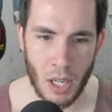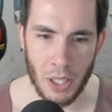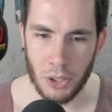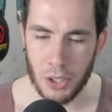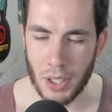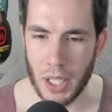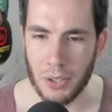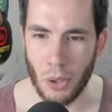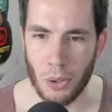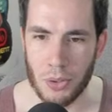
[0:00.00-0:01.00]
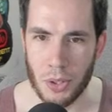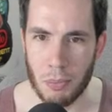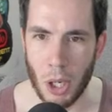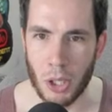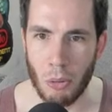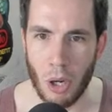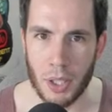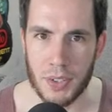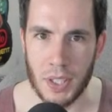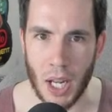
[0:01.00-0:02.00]
$109 for the Mario
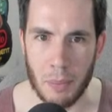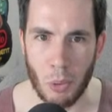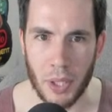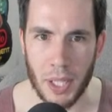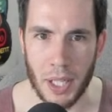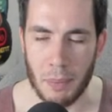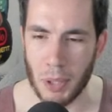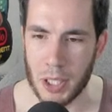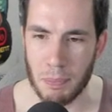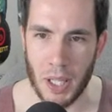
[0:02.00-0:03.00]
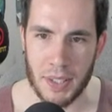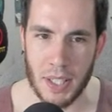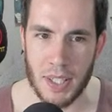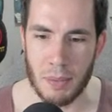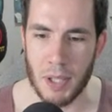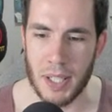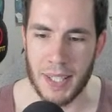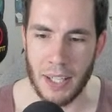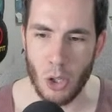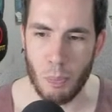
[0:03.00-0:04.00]
Odyssey 9.88 plus plus into some
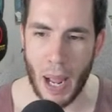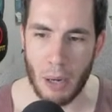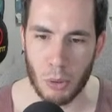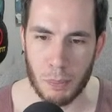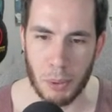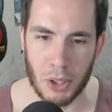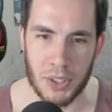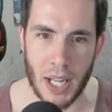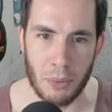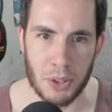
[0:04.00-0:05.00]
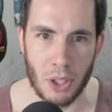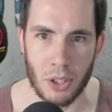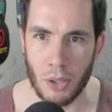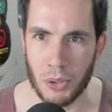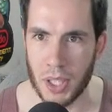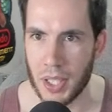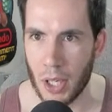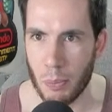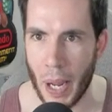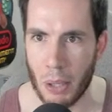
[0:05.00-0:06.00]
Nintendo Power books now, starting Fair off with
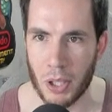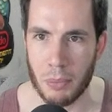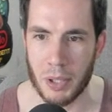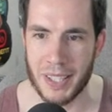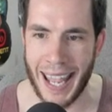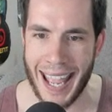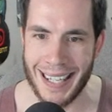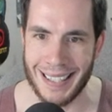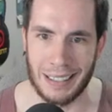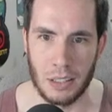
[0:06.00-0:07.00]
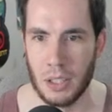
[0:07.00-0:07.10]
warning. Nintendo Power number 10.